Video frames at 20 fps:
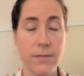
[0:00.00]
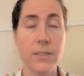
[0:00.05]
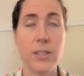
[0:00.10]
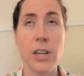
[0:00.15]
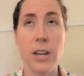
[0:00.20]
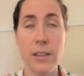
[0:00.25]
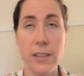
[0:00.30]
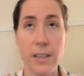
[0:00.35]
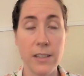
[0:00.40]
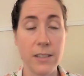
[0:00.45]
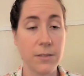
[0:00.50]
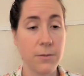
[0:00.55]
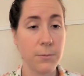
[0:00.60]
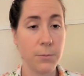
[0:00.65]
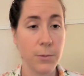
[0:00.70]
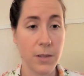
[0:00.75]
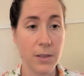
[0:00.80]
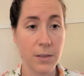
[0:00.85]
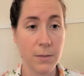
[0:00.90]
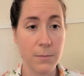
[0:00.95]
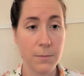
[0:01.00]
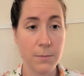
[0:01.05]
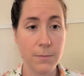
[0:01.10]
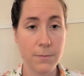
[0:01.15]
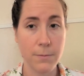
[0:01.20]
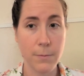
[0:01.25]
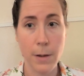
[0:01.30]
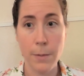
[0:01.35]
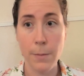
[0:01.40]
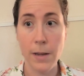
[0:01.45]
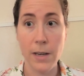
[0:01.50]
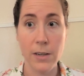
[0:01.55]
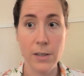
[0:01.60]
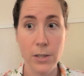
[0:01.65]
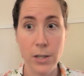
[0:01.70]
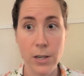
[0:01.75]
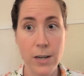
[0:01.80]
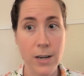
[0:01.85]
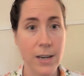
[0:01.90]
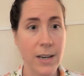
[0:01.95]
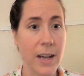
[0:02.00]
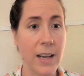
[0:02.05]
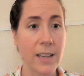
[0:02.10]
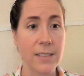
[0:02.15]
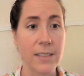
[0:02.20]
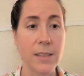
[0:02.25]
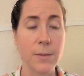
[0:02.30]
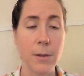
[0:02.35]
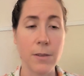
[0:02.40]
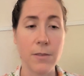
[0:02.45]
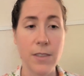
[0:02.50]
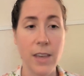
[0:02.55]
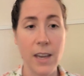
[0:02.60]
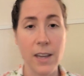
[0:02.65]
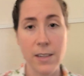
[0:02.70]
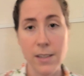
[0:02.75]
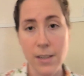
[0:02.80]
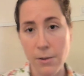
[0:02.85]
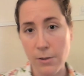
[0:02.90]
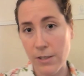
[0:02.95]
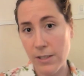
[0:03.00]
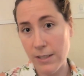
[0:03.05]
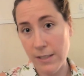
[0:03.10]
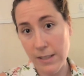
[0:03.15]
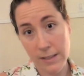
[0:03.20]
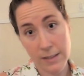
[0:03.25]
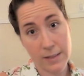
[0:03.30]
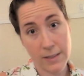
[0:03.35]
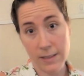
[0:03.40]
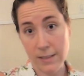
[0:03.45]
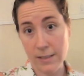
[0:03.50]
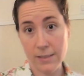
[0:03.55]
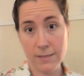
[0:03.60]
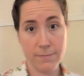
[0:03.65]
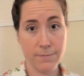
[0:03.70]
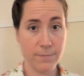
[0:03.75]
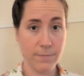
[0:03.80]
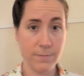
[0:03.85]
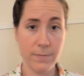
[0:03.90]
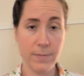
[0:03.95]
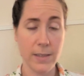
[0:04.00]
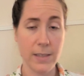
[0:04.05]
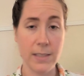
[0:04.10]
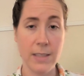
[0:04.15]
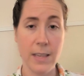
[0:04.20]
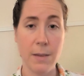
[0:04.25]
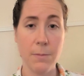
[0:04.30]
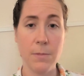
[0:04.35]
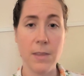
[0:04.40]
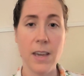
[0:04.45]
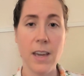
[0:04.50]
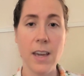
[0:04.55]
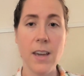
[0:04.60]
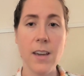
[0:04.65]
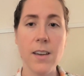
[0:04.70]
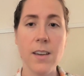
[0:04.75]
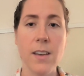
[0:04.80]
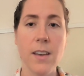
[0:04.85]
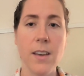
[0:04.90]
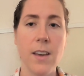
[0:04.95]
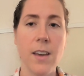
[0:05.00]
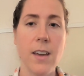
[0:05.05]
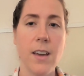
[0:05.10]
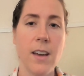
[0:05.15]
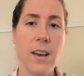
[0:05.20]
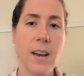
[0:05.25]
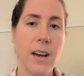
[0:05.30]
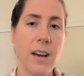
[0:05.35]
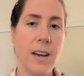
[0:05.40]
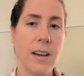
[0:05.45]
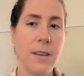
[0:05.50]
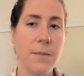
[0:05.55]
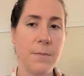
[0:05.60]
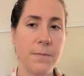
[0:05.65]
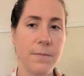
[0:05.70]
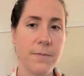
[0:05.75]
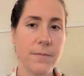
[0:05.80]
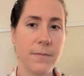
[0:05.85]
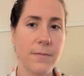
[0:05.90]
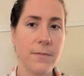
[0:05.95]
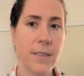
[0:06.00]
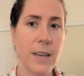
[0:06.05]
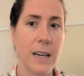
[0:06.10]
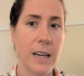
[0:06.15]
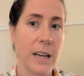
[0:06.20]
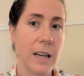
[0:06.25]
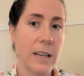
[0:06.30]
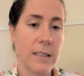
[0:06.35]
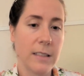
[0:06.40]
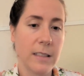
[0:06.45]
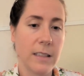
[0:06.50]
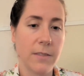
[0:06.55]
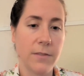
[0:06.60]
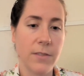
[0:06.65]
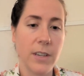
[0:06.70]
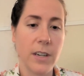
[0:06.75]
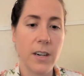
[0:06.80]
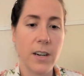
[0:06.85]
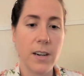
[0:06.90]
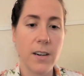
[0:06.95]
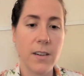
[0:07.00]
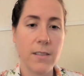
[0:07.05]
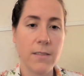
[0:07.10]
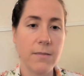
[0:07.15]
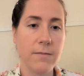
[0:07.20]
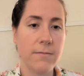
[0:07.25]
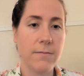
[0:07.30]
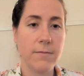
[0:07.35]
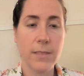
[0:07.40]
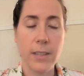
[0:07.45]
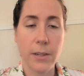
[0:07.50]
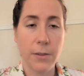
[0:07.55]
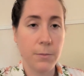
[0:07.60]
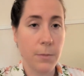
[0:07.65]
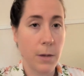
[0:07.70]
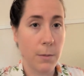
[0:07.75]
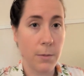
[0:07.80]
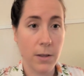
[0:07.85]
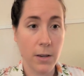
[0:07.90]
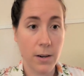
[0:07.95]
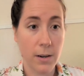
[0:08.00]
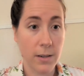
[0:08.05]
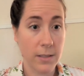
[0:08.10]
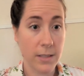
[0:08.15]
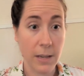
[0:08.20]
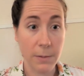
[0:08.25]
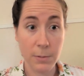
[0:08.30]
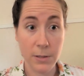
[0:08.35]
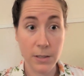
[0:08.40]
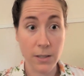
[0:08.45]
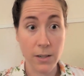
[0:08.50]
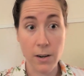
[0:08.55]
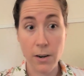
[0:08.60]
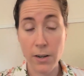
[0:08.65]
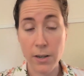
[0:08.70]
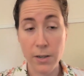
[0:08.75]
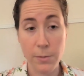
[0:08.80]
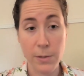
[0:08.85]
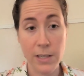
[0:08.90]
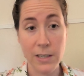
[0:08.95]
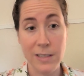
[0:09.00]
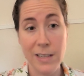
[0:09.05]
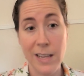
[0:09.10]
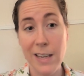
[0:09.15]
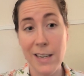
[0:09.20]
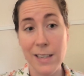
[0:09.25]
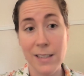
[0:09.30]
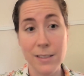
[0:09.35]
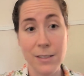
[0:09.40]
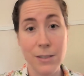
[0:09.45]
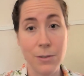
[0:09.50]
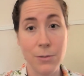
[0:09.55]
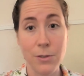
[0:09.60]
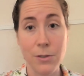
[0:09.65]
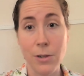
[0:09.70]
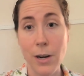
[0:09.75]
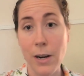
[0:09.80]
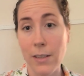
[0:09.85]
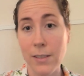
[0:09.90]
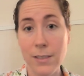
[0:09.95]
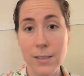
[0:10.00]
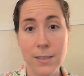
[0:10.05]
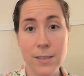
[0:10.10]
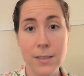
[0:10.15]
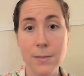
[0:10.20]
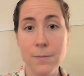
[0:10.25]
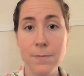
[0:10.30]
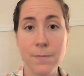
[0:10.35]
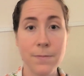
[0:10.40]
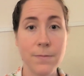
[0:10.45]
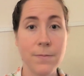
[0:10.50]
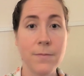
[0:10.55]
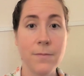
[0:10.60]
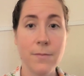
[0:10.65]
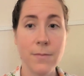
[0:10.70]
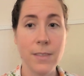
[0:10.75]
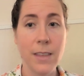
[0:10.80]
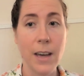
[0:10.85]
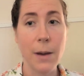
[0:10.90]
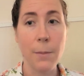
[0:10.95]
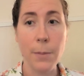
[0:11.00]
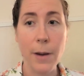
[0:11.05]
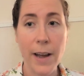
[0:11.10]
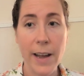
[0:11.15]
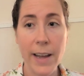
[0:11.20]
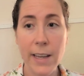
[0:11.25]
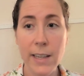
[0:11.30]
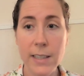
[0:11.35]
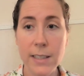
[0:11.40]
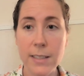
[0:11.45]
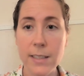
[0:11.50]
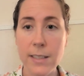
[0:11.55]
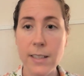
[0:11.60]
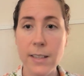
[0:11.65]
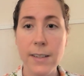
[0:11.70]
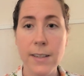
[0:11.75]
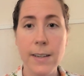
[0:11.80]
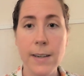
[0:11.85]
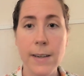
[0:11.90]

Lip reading: share that with my manager and ask them if they had noticed the same thing. I'd ask if there are, maybe there are steps that are already being taken to address that bias.